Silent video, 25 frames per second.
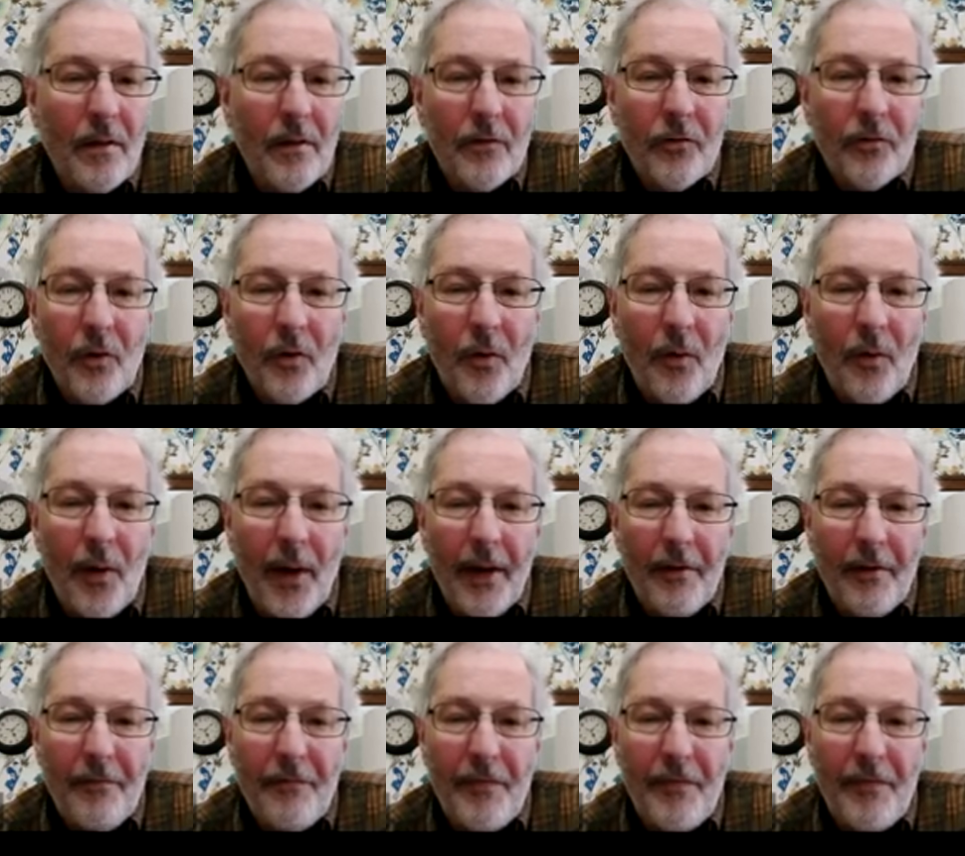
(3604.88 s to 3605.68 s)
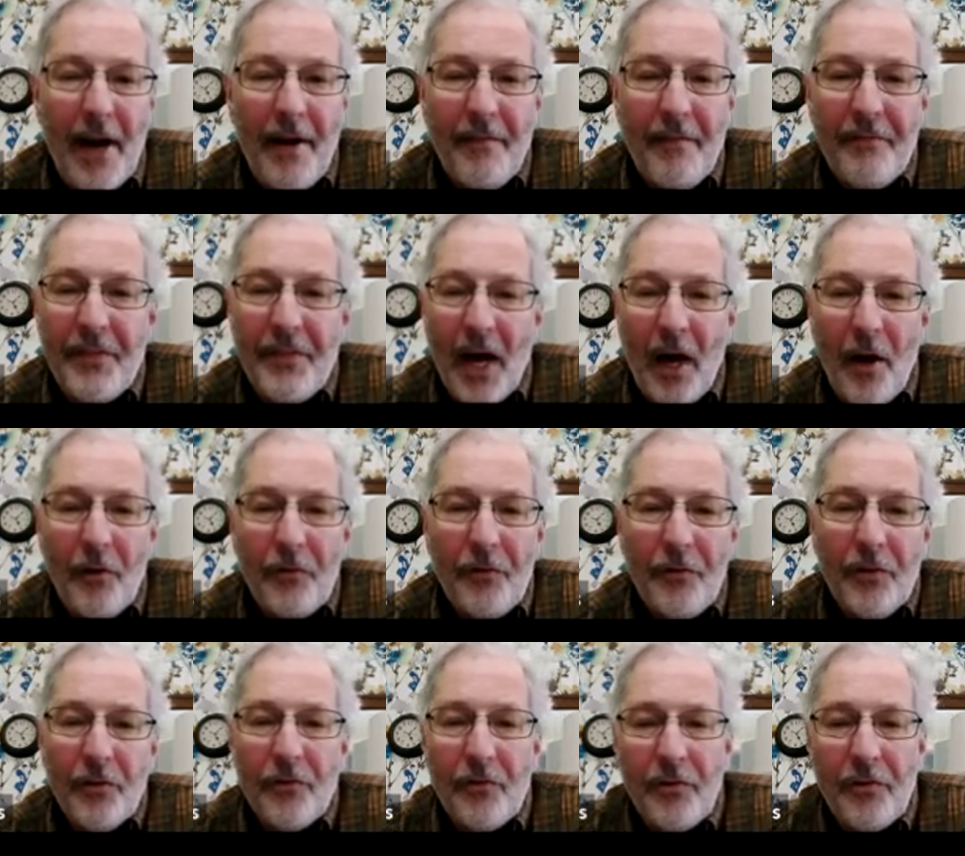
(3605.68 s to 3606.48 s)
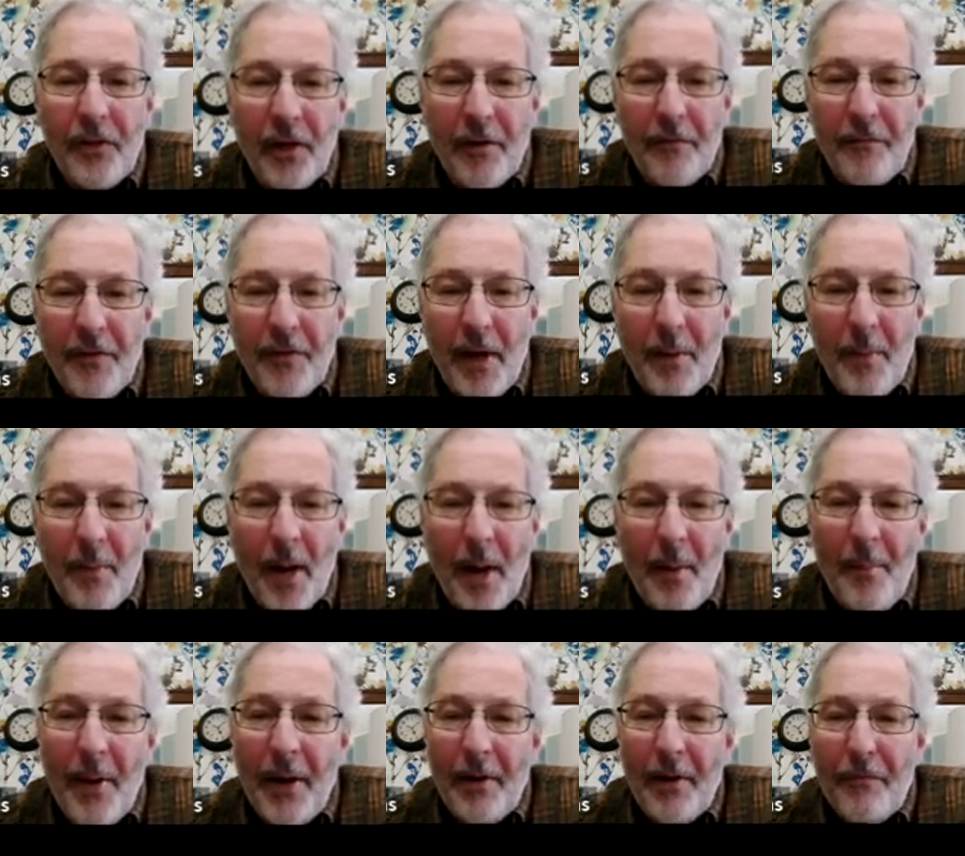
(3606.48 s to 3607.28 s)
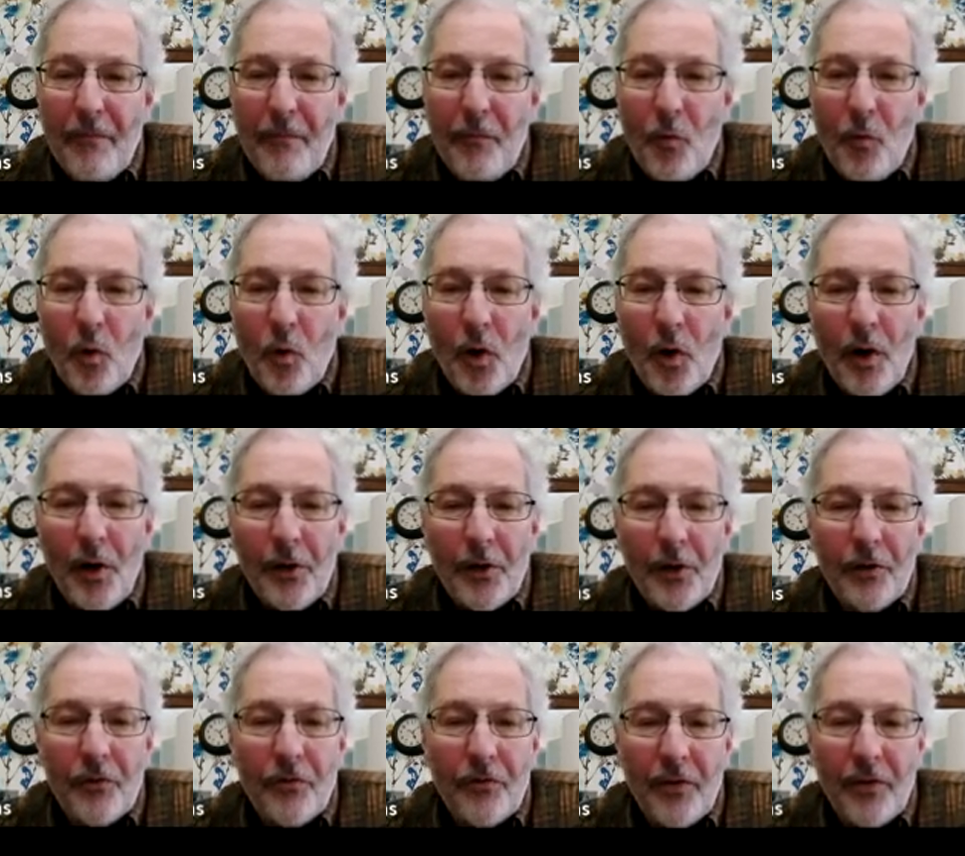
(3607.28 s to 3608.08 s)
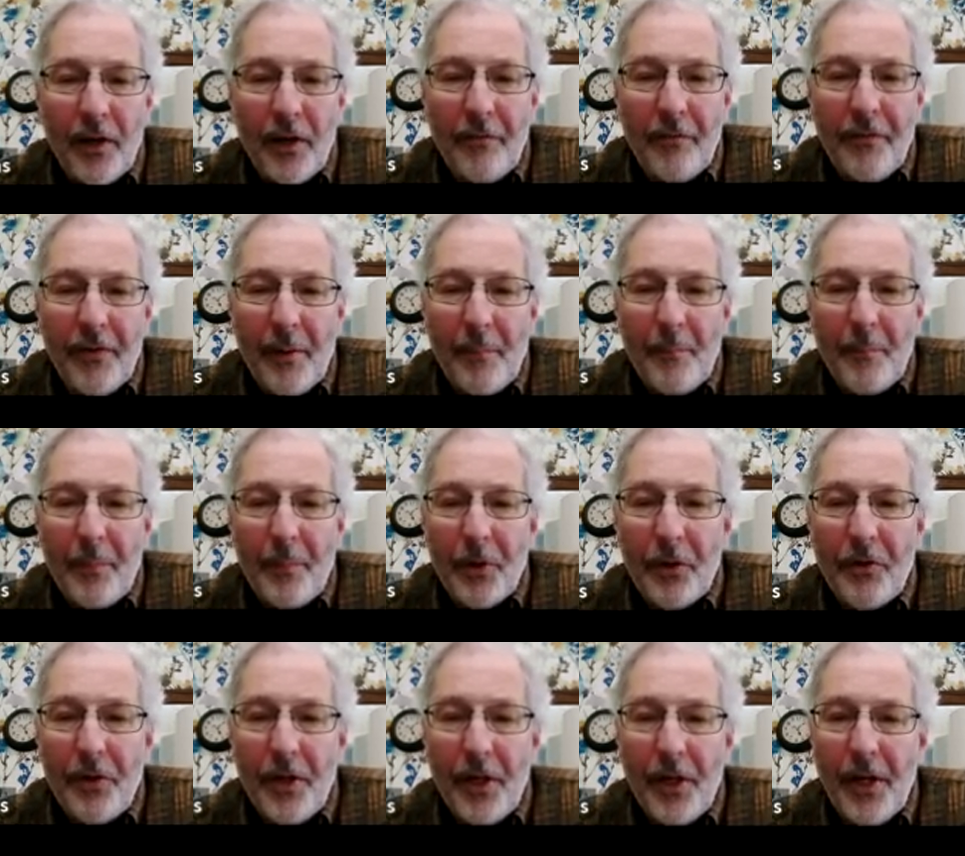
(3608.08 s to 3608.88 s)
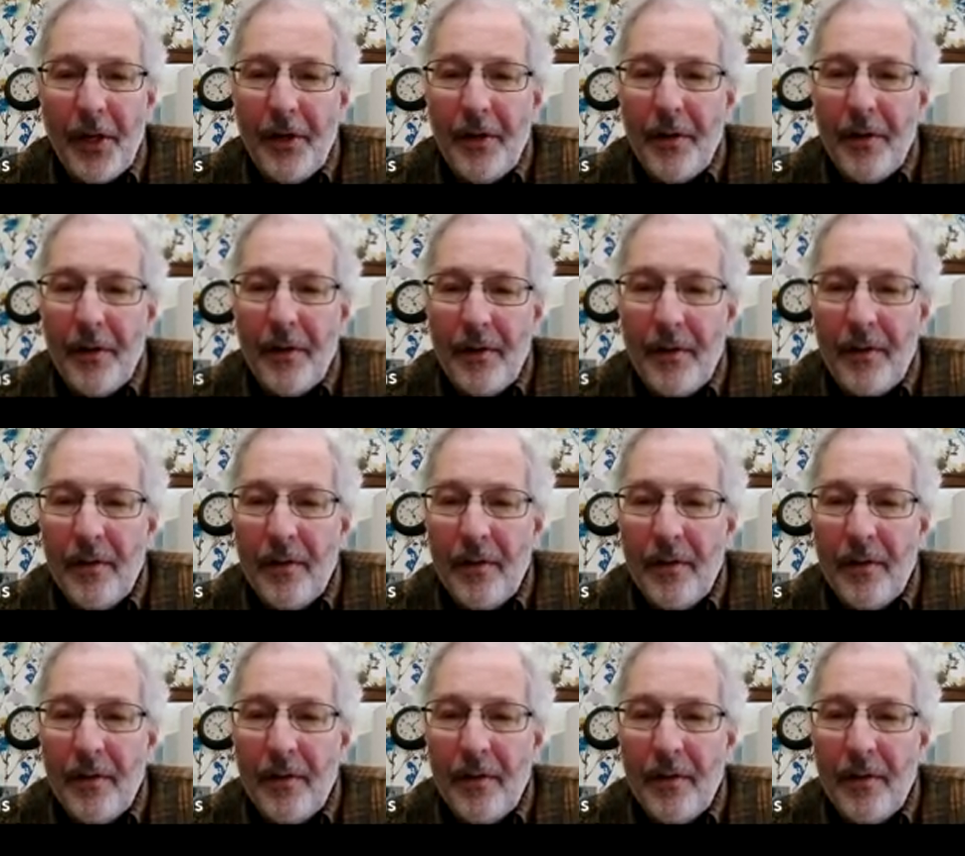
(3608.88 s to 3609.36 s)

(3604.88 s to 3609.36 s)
So at 5,000 CFM, I'm at 400 CFM per ton,